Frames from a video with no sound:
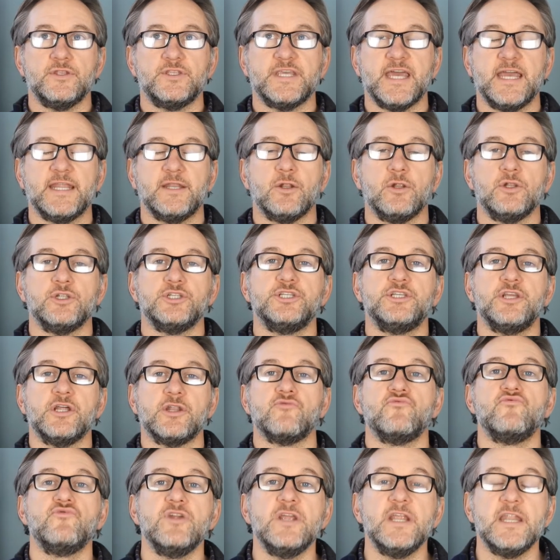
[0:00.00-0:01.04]
technology is going
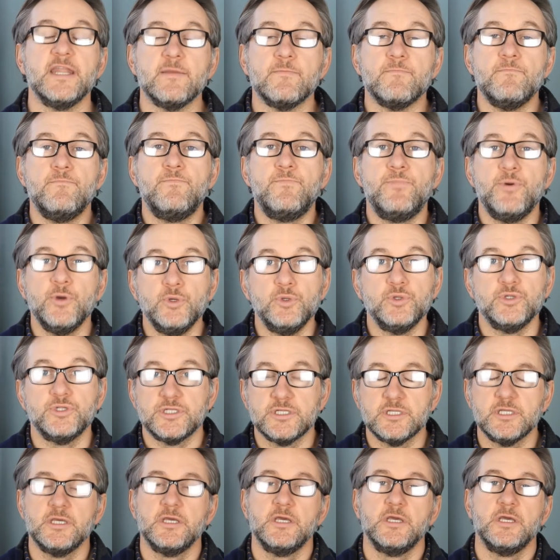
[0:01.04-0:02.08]
to really
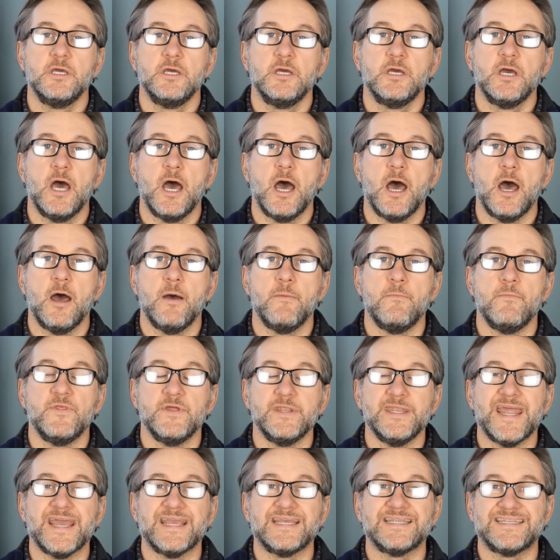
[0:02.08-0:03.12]
boost
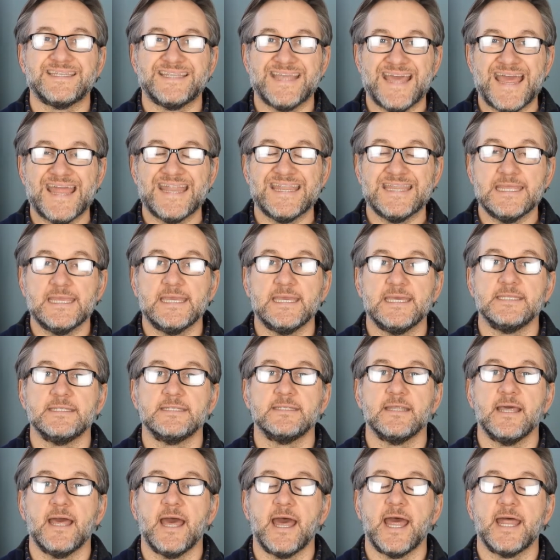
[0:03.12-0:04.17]
the next 10
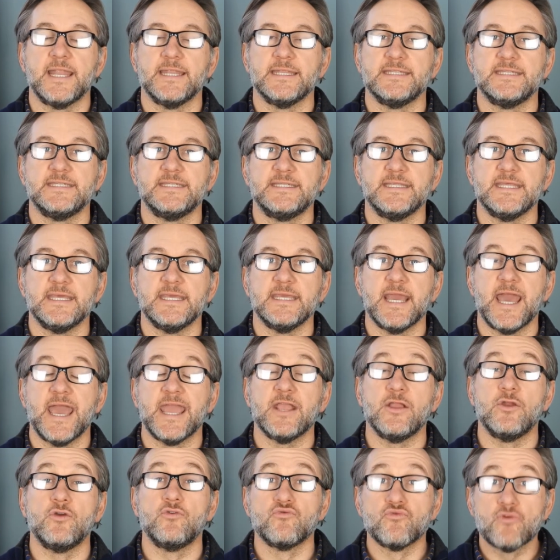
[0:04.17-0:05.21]
years and see
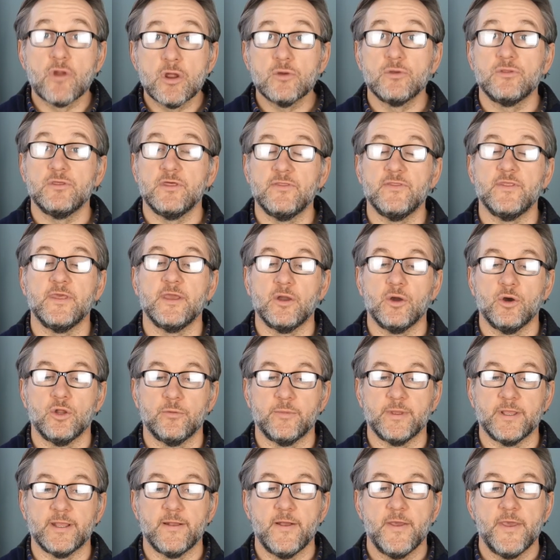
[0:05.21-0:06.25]
a growth in the
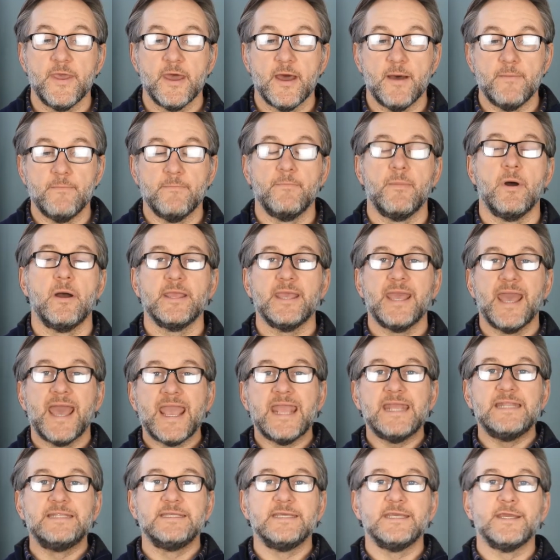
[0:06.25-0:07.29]
economy. My
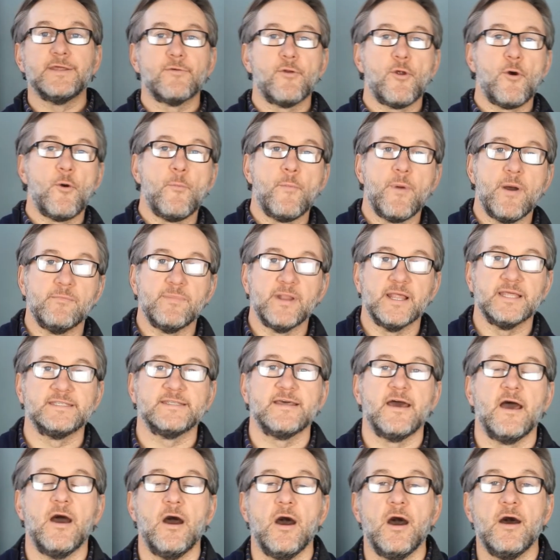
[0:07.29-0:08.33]
80-year-old mum, bless
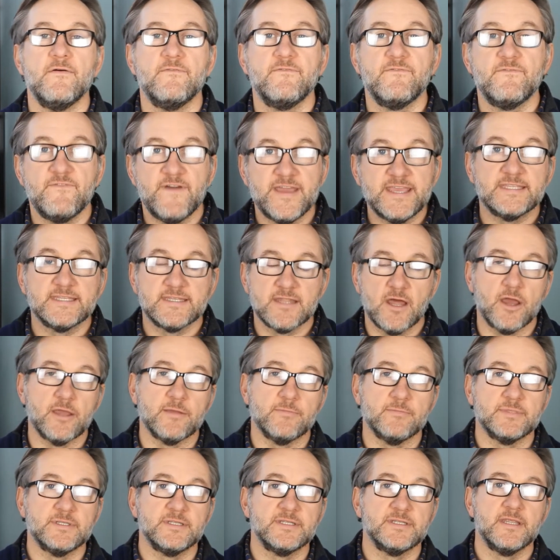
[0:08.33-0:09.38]
her heart,
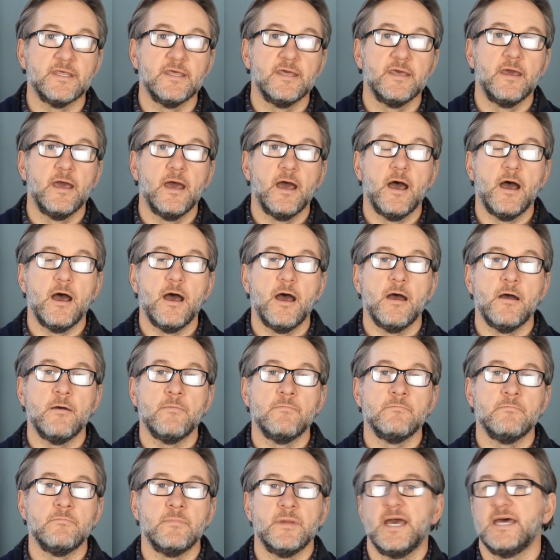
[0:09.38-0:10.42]
FaceTimes
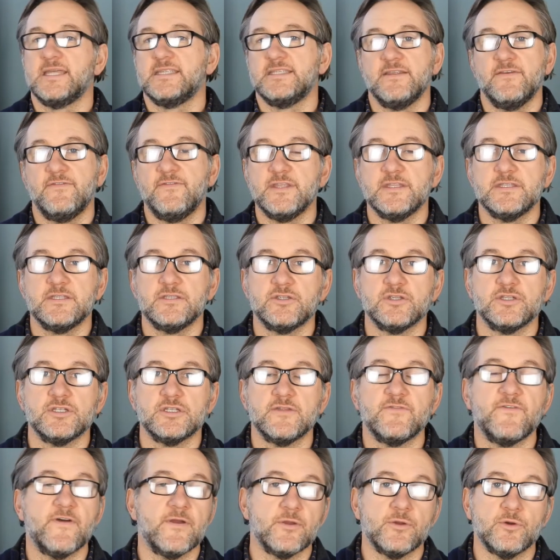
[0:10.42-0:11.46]
as if it's just
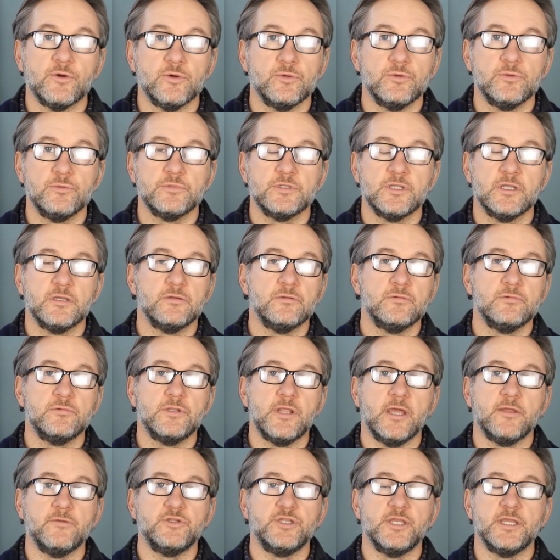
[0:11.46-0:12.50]
a phone call. So
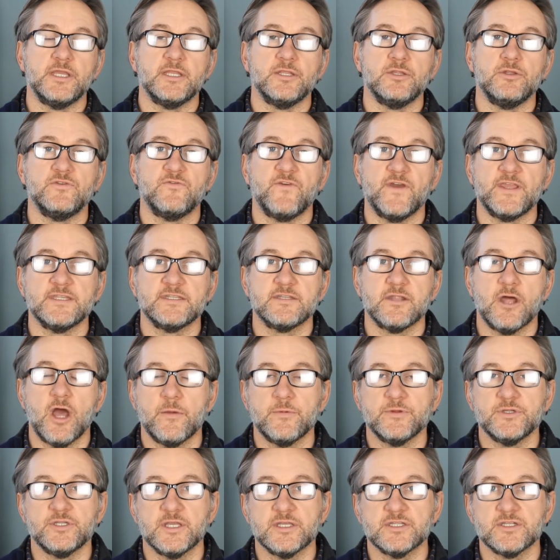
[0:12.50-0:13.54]
she can use
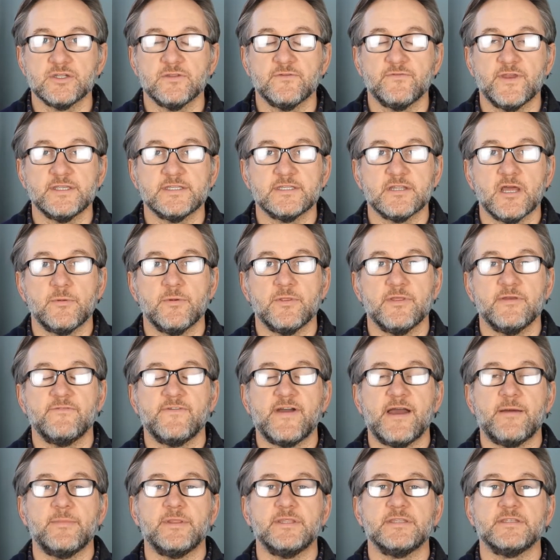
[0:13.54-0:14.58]
FaceTime and she gets on FaceTime with her
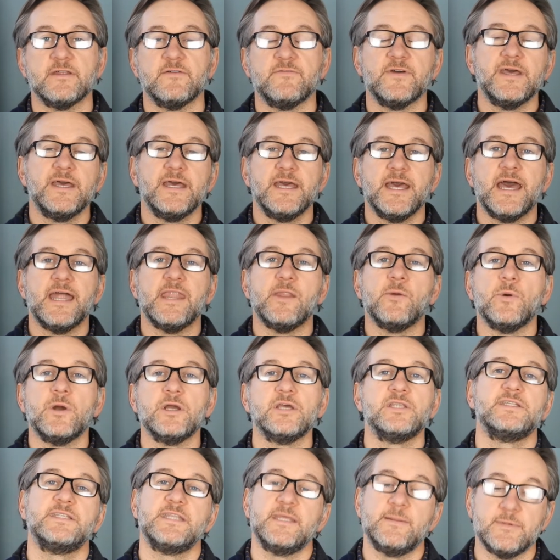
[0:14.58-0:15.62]
family and stuff, and it
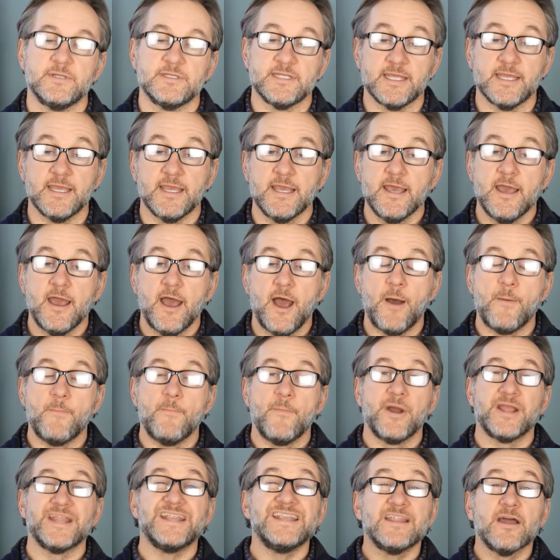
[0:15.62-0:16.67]
works seamlessly.
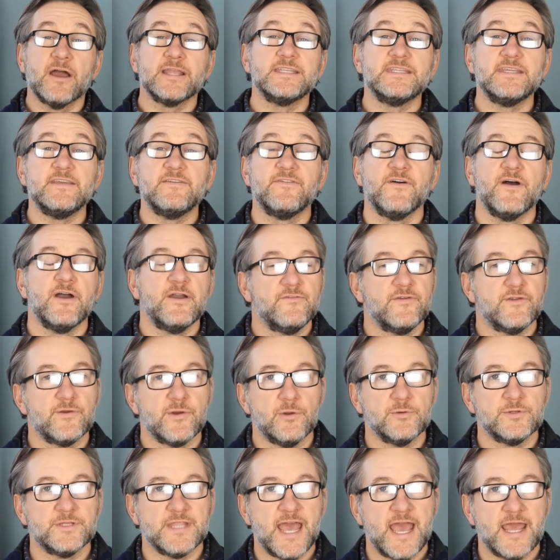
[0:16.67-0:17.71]
My
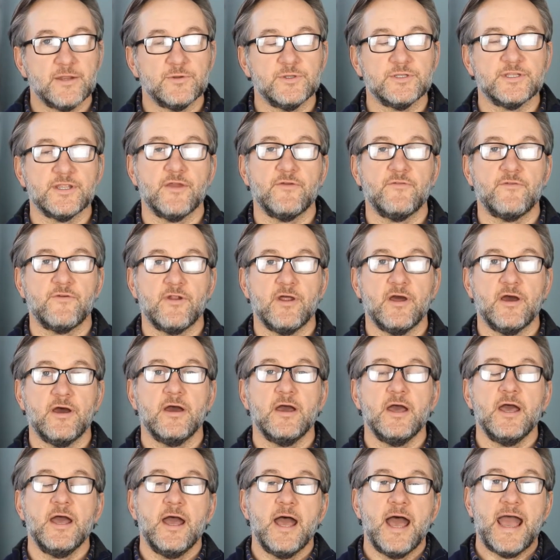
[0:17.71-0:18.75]
95-year-old dad was over our
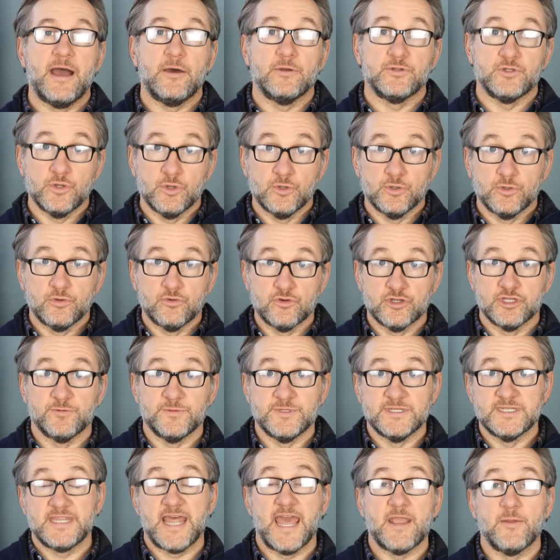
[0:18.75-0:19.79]
house on
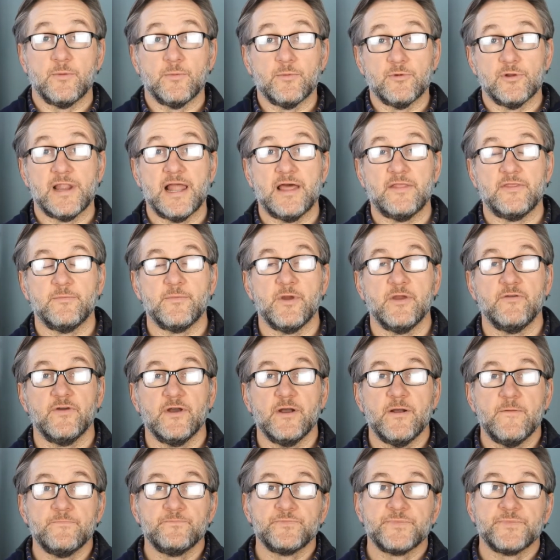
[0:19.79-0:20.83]
Christmas Day when we allowed them over,